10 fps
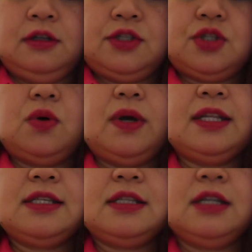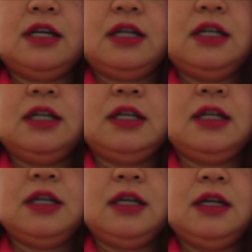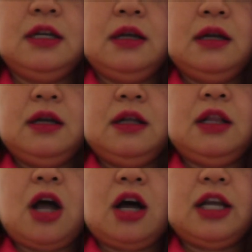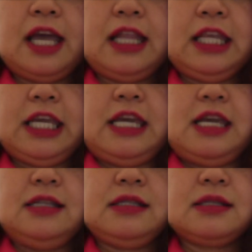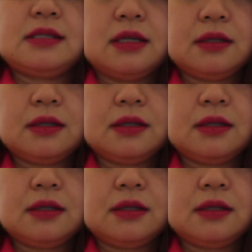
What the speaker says: So it's the lock and keys.